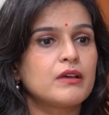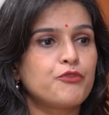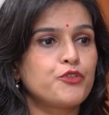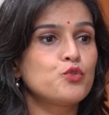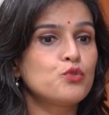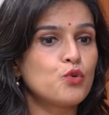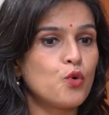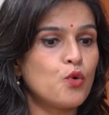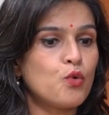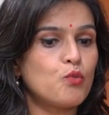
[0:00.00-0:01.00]
if you
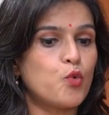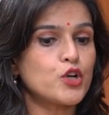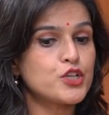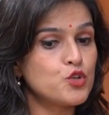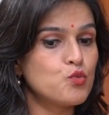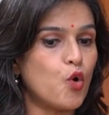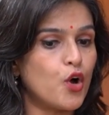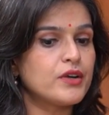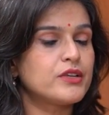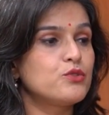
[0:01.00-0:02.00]
know what you
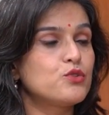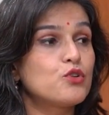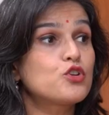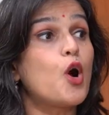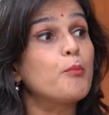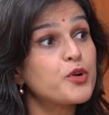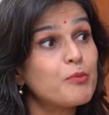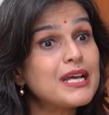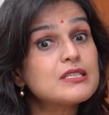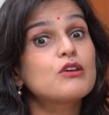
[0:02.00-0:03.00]
want, you don't
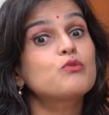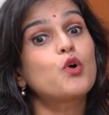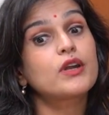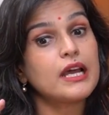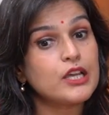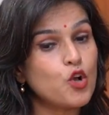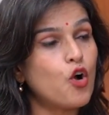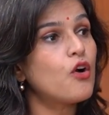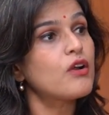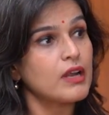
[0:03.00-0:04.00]
compromise on what are
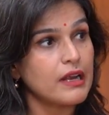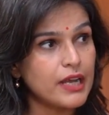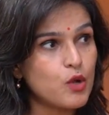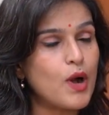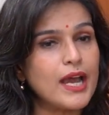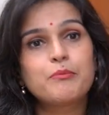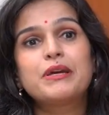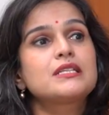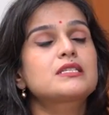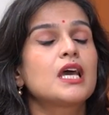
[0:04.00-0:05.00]
your
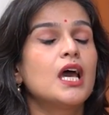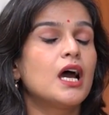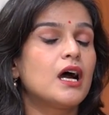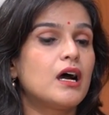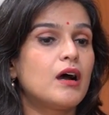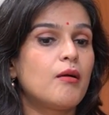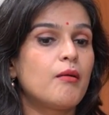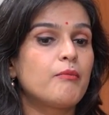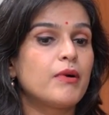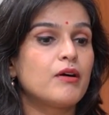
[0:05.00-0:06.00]
requirements
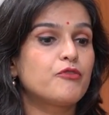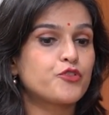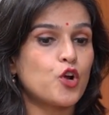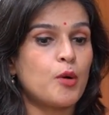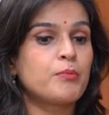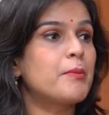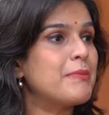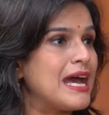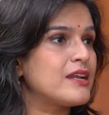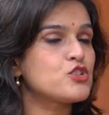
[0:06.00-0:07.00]
from a
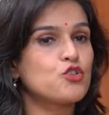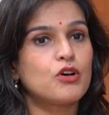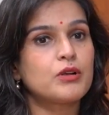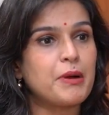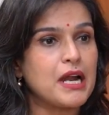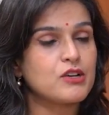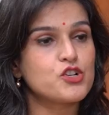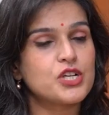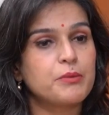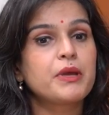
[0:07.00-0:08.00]
marriage or a
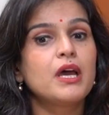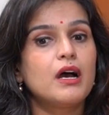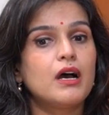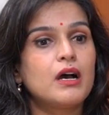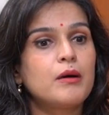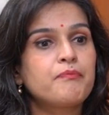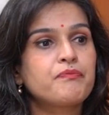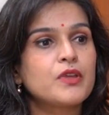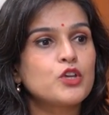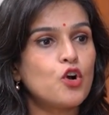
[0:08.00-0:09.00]
partnership.
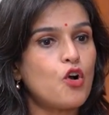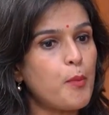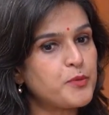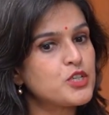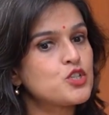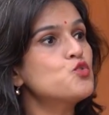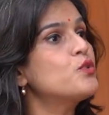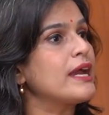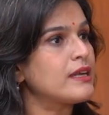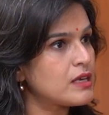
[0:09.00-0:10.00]
Your options
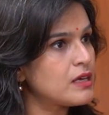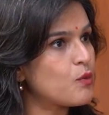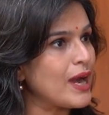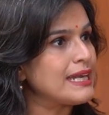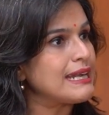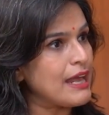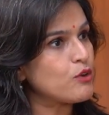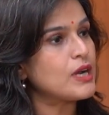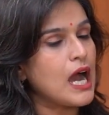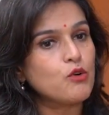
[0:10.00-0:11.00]
do get quite
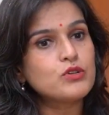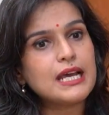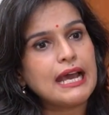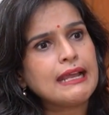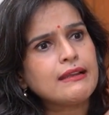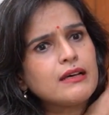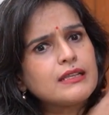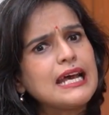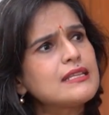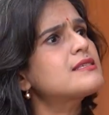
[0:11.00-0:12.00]
narrowed out, and
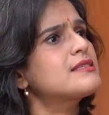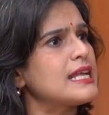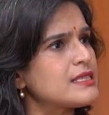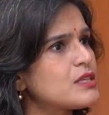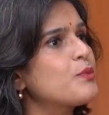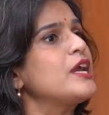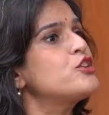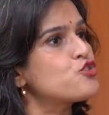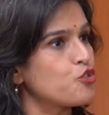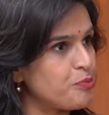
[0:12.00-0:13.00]
that's the way
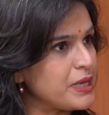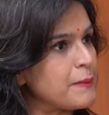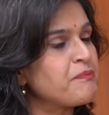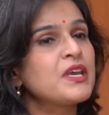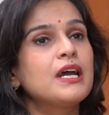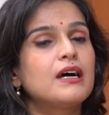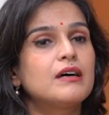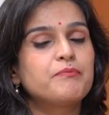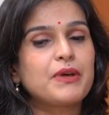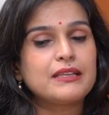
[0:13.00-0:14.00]
it should be.
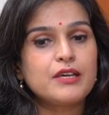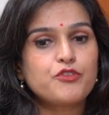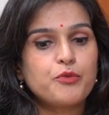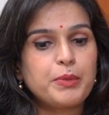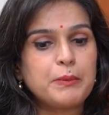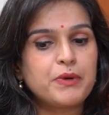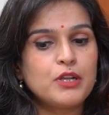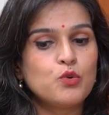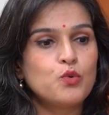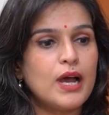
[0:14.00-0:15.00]
I think for
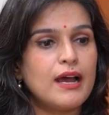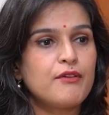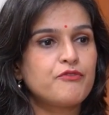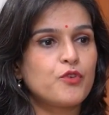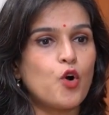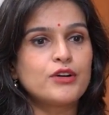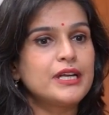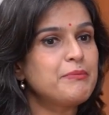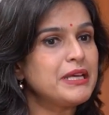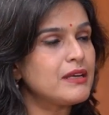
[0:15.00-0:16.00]
people who have
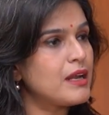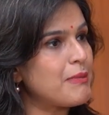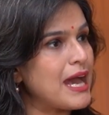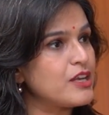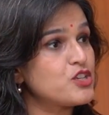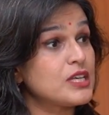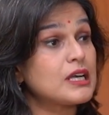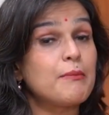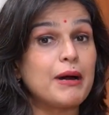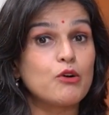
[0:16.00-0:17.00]
already been in a marriage
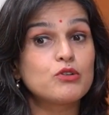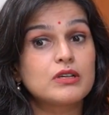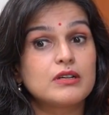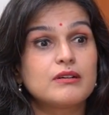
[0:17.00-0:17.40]
and come out,